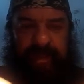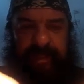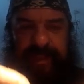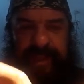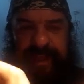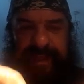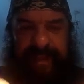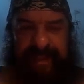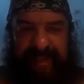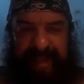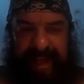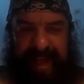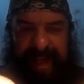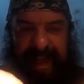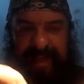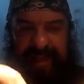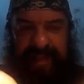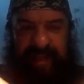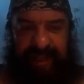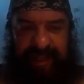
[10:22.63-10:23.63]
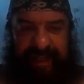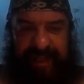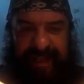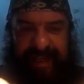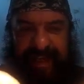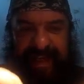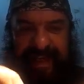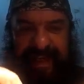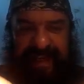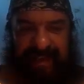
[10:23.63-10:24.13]
This actually
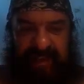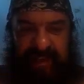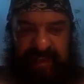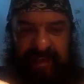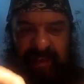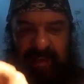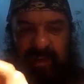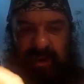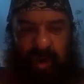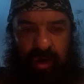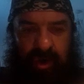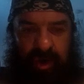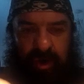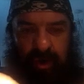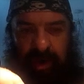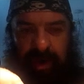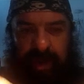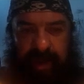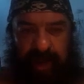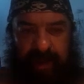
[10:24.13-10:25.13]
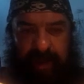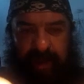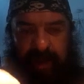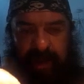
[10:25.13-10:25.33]
isn't Congo hair.